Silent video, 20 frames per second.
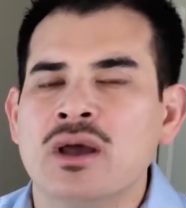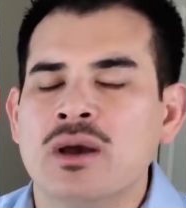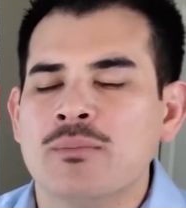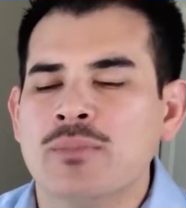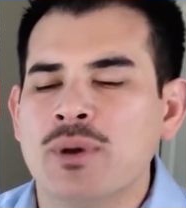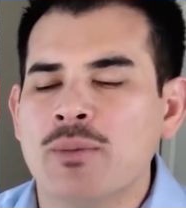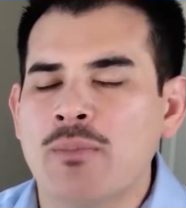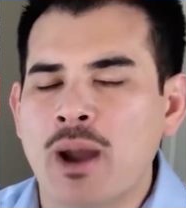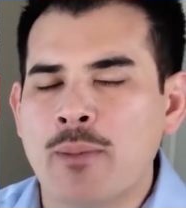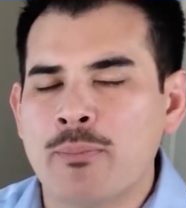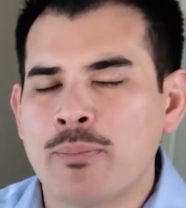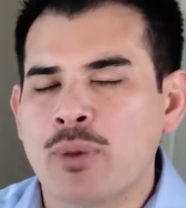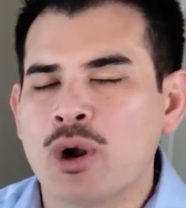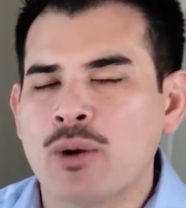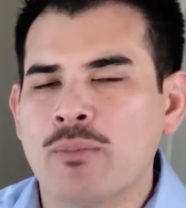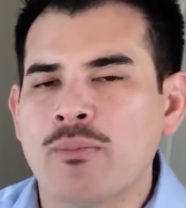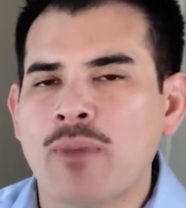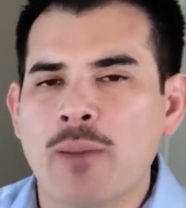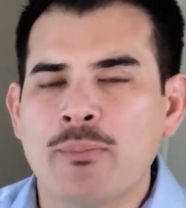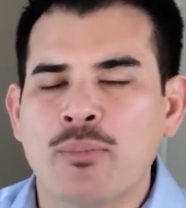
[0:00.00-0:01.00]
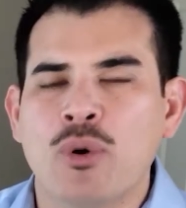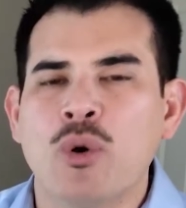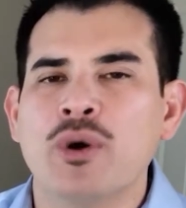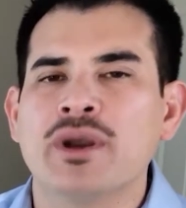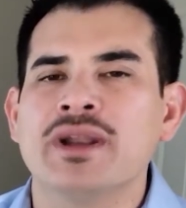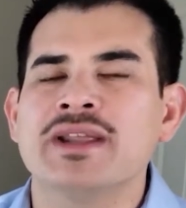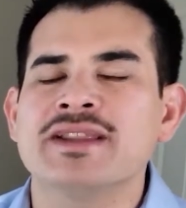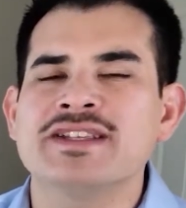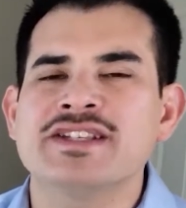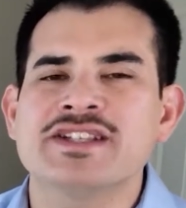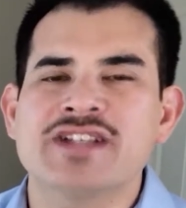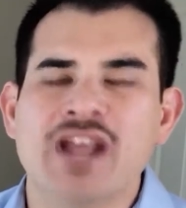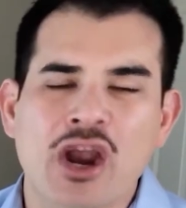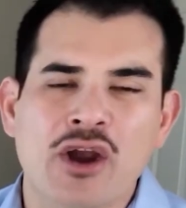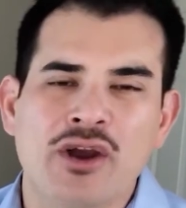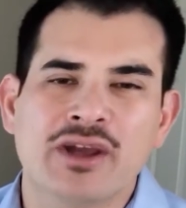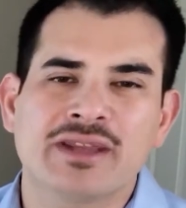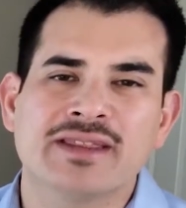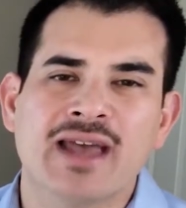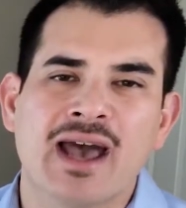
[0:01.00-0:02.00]
But my point in
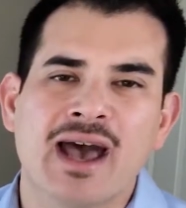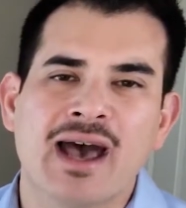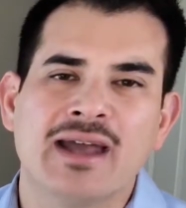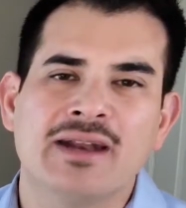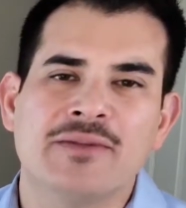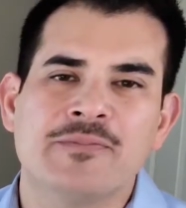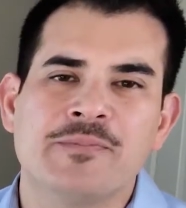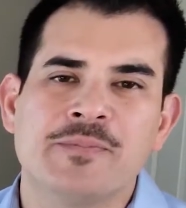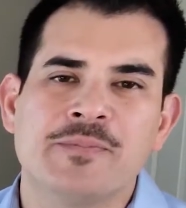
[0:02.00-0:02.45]
sharing that